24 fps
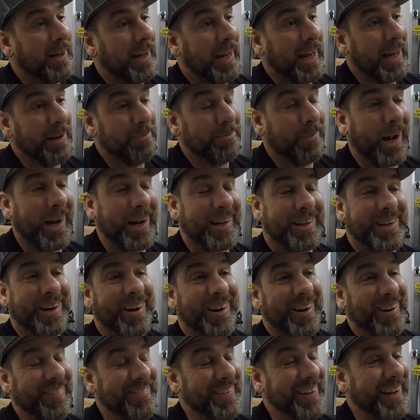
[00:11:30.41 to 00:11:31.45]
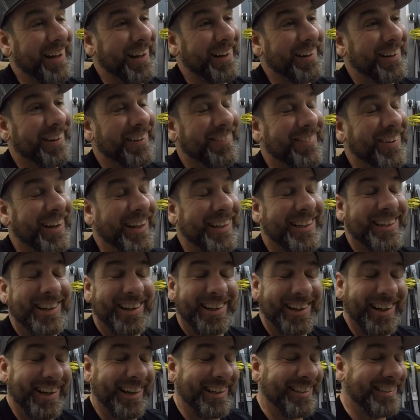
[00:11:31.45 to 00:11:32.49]
And my car, man, my
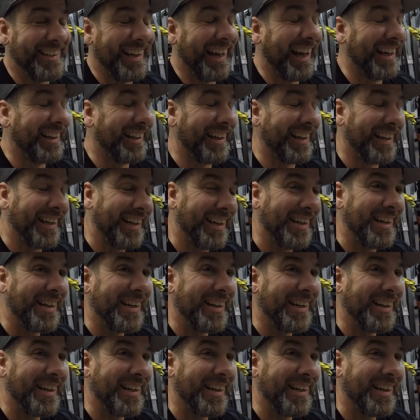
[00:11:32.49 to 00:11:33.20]
car has had like